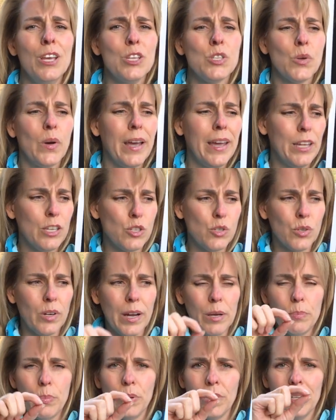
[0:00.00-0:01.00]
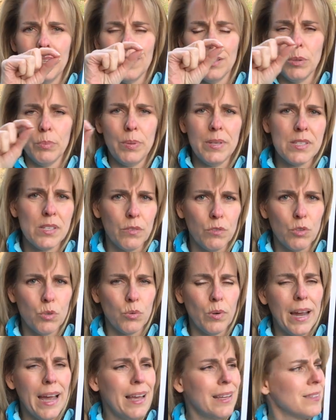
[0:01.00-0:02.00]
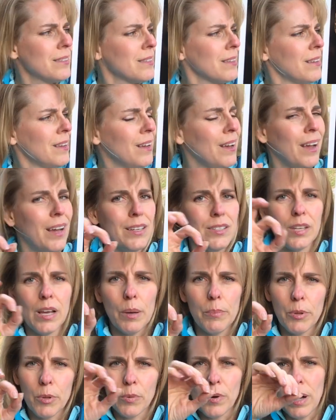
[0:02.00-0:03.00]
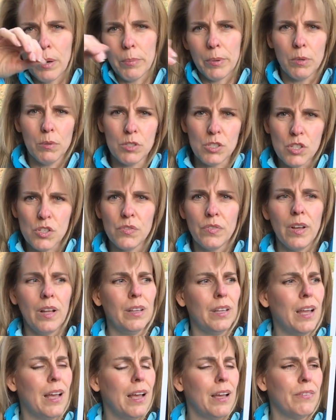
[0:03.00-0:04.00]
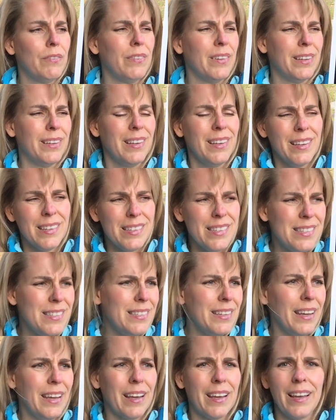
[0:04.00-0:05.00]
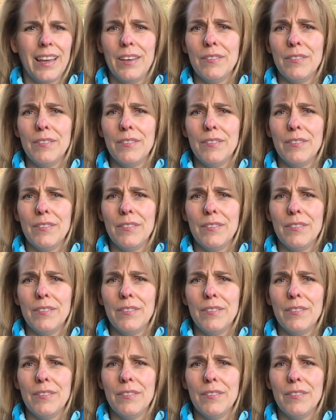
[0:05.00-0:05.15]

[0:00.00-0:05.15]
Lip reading: So I had tried putting a little piece of grass on top of the rock, but it would just fall off, a stick.